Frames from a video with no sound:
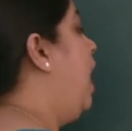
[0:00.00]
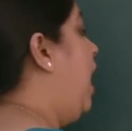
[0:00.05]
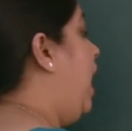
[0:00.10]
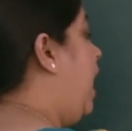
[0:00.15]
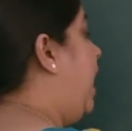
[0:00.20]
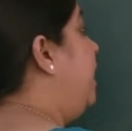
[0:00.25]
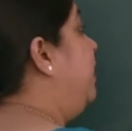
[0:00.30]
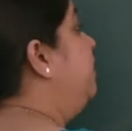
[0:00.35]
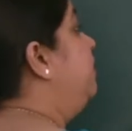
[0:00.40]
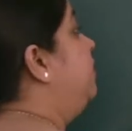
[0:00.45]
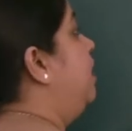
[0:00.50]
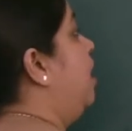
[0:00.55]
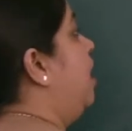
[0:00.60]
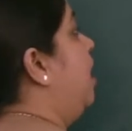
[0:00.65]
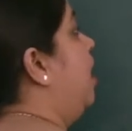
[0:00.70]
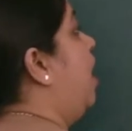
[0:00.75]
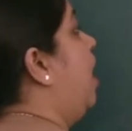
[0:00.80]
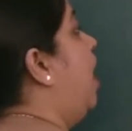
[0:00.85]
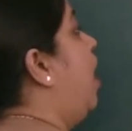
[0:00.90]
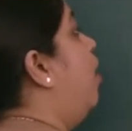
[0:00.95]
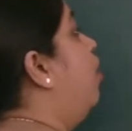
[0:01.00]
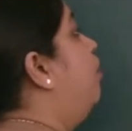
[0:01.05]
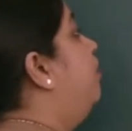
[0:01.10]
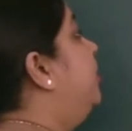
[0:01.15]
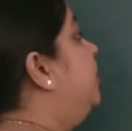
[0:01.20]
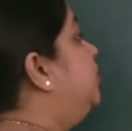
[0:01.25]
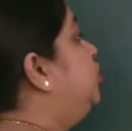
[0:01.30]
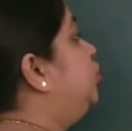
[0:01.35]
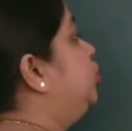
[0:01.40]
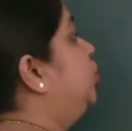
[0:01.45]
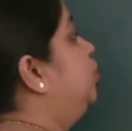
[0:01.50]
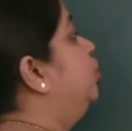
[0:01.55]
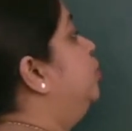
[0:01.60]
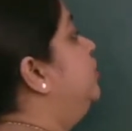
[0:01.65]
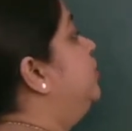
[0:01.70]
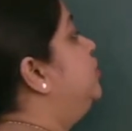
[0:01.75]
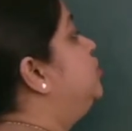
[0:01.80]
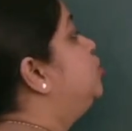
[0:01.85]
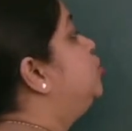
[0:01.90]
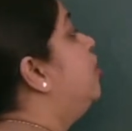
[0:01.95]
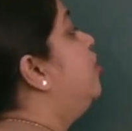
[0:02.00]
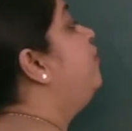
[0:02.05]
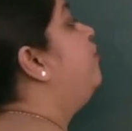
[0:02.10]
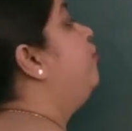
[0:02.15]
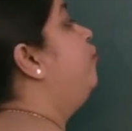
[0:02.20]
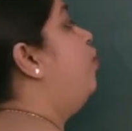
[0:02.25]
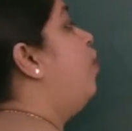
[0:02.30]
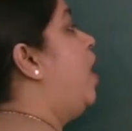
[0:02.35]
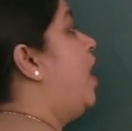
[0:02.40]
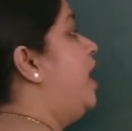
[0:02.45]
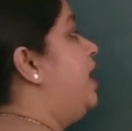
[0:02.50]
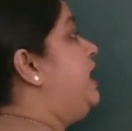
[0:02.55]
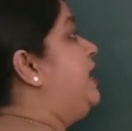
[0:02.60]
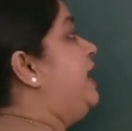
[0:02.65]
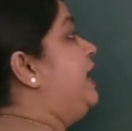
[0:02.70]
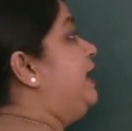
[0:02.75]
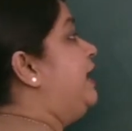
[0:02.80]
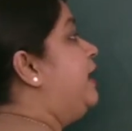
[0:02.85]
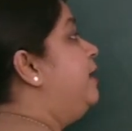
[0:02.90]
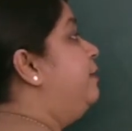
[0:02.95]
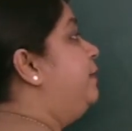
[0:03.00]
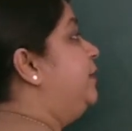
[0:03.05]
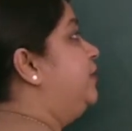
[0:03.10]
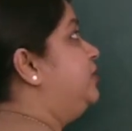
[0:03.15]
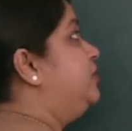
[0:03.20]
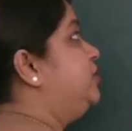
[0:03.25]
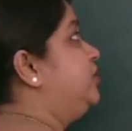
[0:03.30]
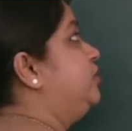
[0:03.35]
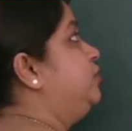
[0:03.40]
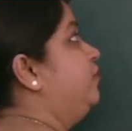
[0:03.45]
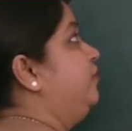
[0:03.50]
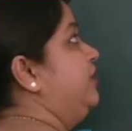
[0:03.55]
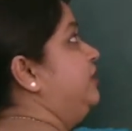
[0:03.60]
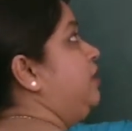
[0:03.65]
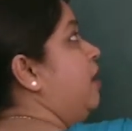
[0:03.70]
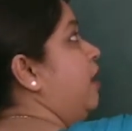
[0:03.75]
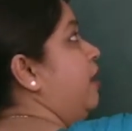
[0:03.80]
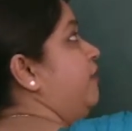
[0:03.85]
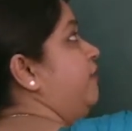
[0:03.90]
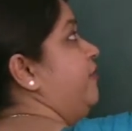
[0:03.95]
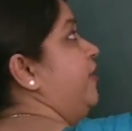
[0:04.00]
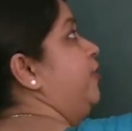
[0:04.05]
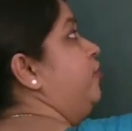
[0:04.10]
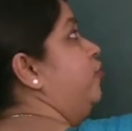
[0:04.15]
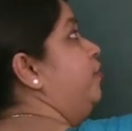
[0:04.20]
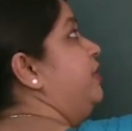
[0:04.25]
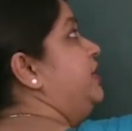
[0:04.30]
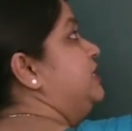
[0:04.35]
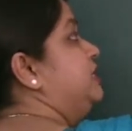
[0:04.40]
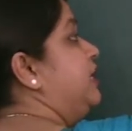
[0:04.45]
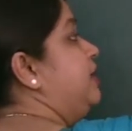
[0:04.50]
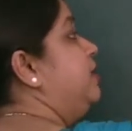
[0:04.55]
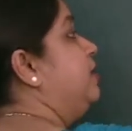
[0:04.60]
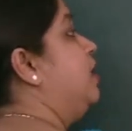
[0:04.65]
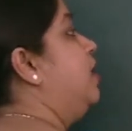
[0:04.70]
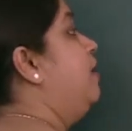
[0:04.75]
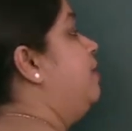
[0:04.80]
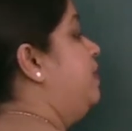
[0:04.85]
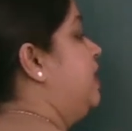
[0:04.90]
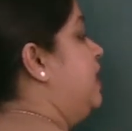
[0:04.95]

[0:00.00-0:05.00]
and how much units of Y he can purchase with 100 rupees income,